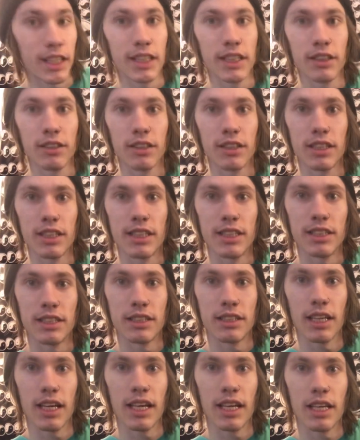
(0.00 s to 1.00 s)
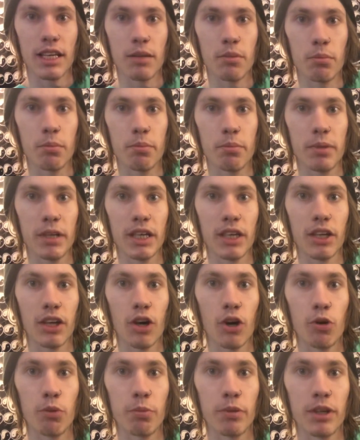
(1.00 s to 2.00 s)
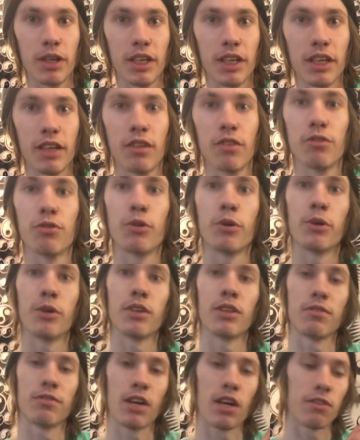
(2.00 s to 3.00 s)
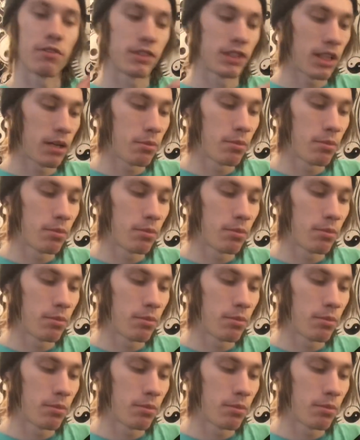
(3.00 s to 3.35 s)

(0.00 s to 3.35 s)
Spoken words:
there is a big opening for the valve stem.